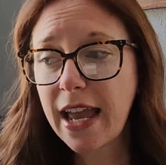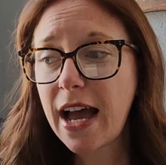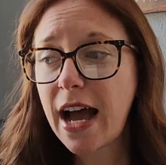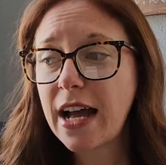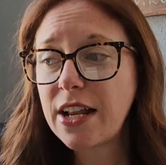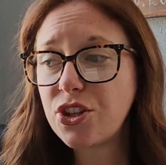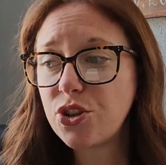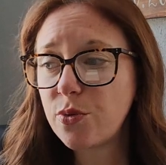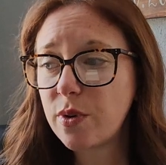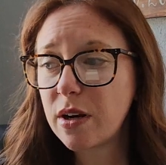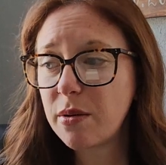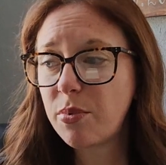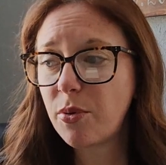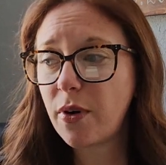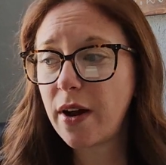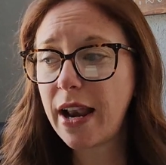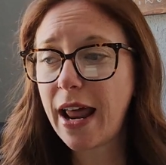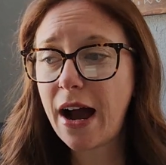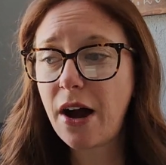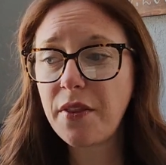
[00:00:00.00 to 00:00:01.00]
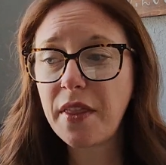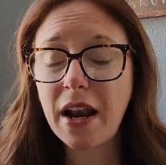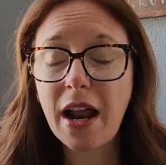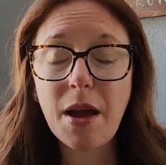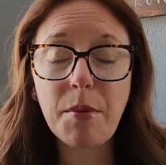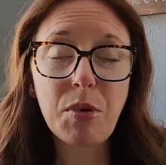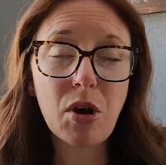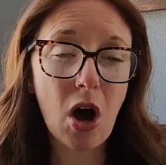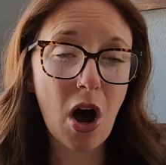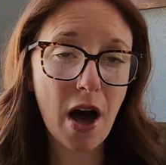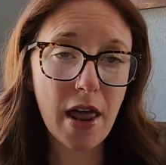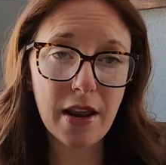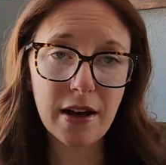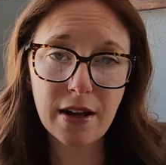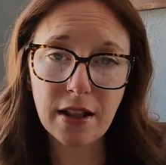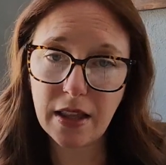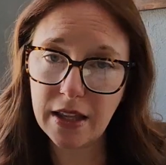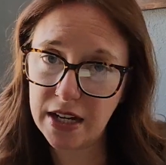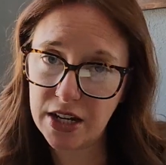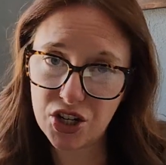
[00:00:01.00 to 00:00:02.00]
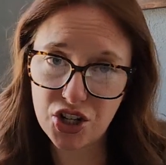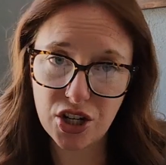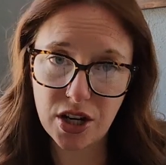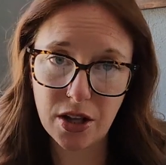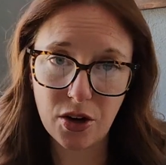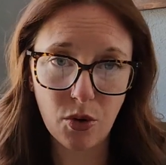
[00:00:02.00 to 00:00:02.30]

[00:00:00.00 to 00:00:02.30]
I do want to point out that I'm not a clinician